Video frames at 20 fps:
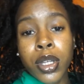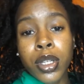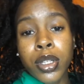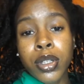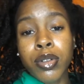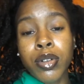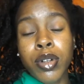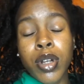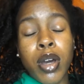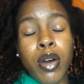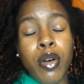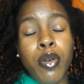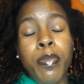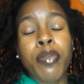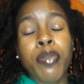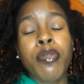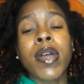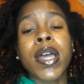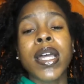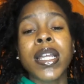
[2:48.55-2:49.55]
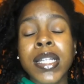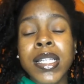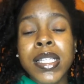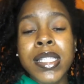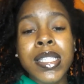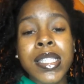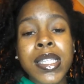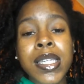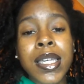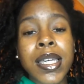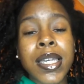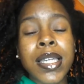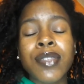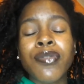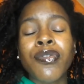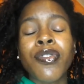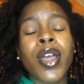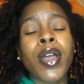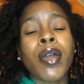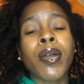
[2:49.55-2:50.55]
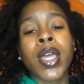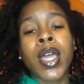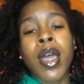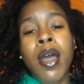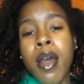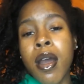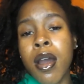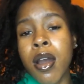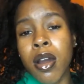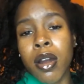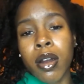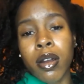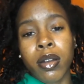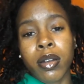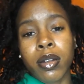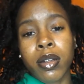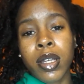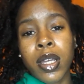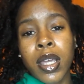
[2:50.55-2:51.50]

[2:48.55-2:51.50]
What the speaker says: You know, pregnancy is very hard.